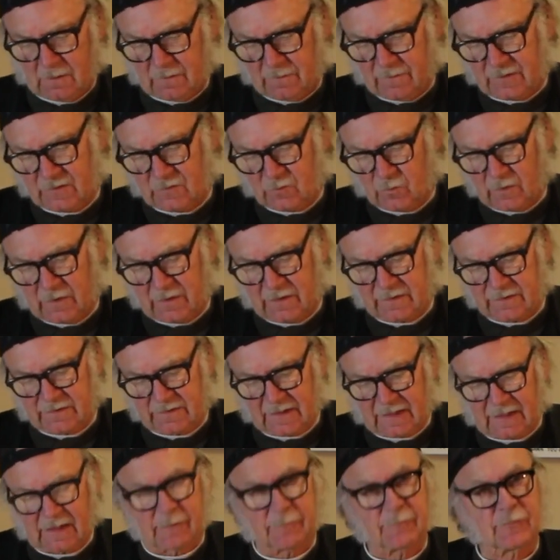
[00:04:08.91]
This one is
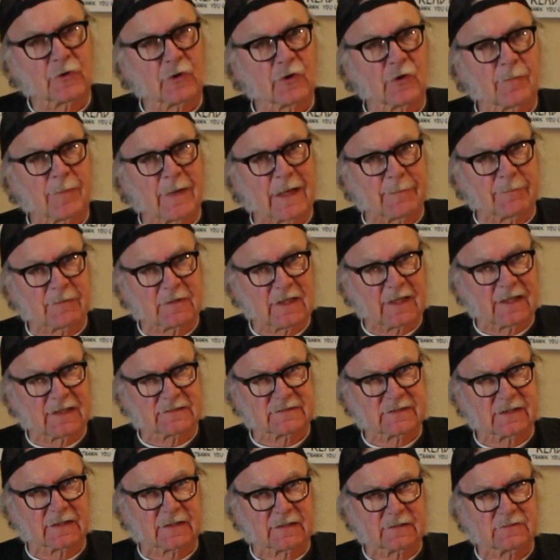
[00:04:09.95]
a Prototype
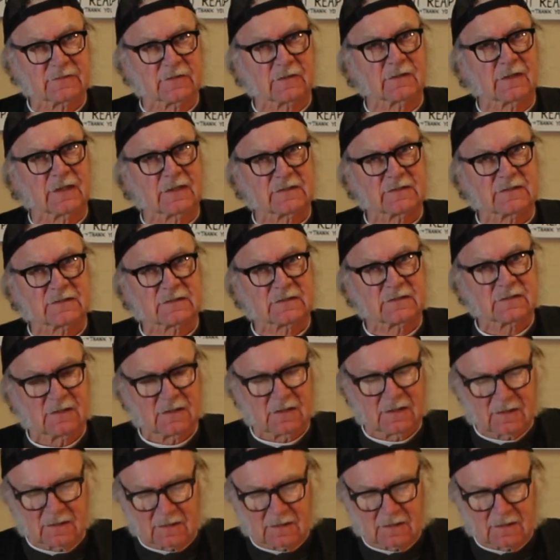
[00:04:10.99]
Classic, so let's